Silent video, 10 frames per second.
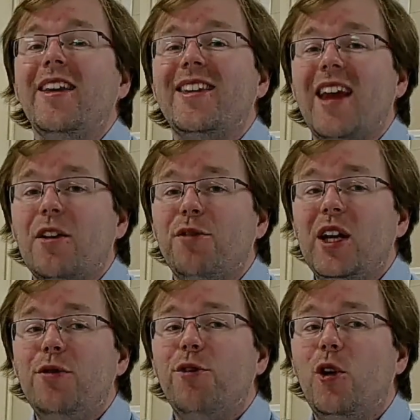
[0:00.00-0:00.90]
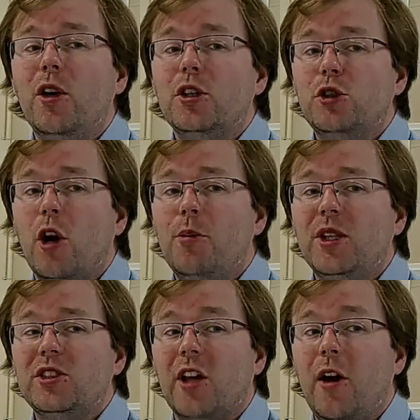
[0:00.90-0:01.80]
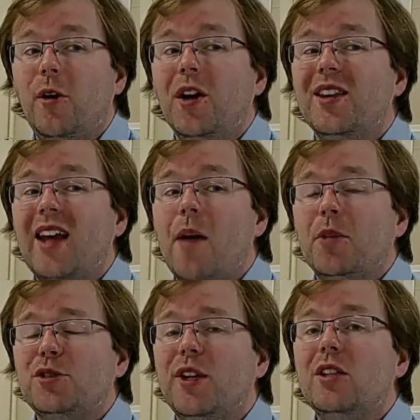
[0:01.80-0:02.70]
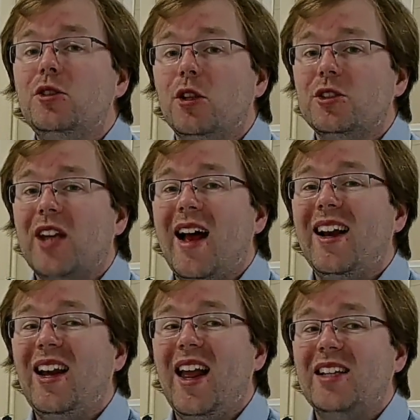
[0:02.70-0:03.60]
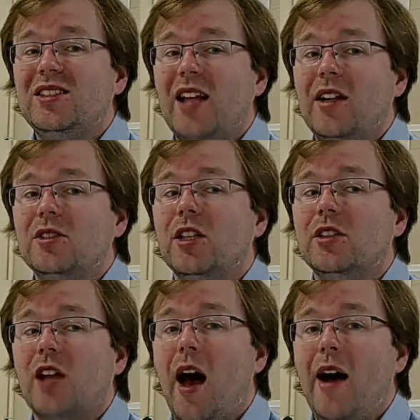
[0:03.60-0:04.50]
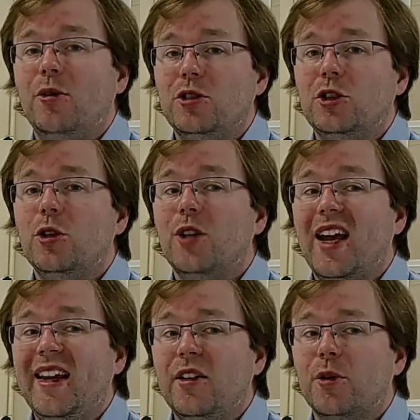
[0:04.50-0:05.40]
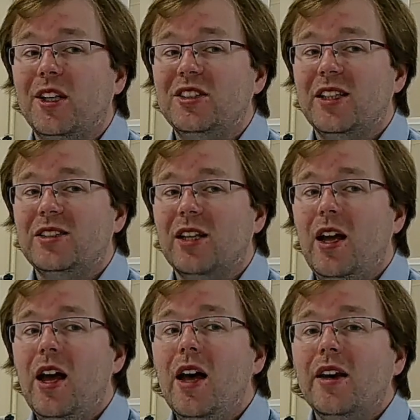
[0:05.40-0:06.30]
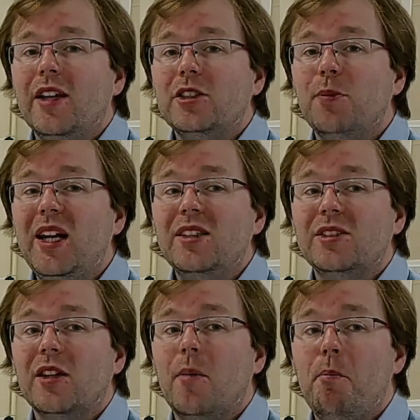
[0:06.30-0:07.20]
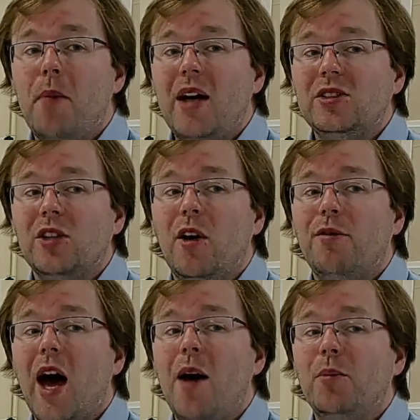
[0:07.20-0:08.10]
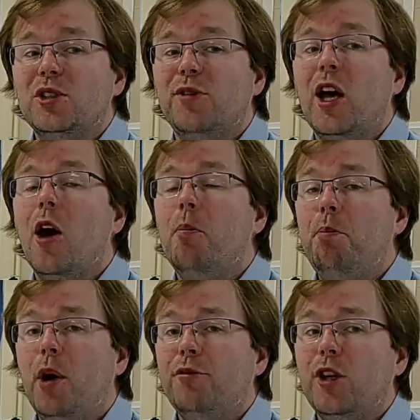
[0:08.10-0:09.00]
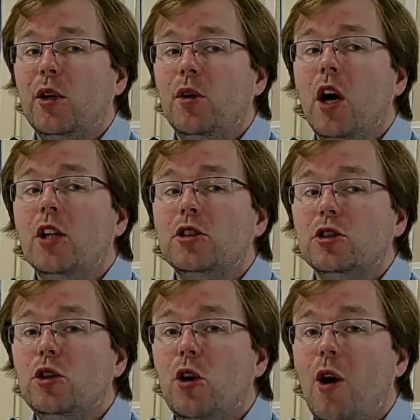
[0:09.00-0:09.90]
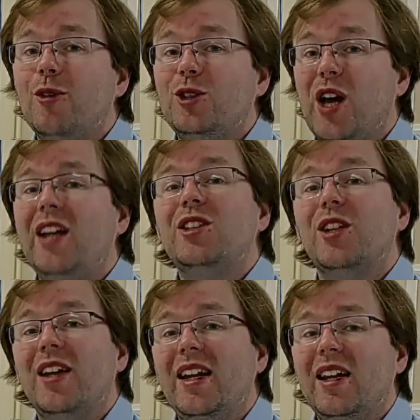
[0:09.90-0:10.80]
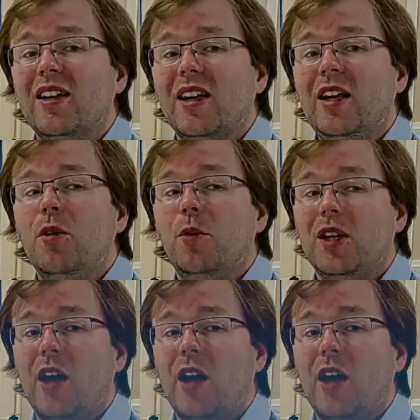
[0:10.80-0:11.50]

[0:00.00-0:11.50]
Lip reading: Thankfully for astronomers though, the atmosphere does get less dense as our altitude increases. This means that the mass of atmosphere above you does not change linearly with